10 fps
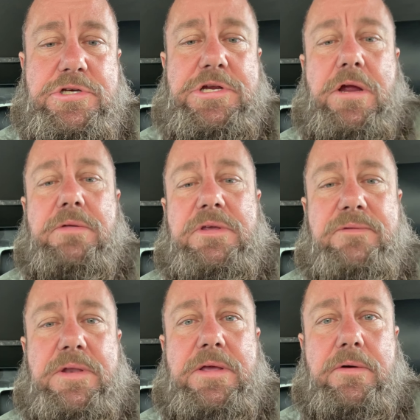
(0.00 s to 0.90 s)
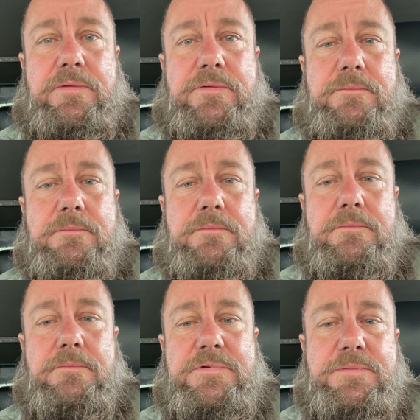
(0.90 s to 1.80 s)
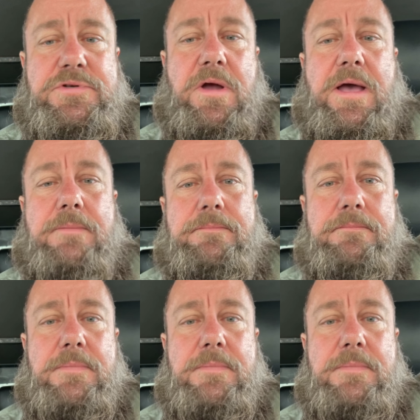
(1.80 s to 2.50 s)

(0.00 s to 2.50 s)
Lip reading: Share these videos. Subscribe.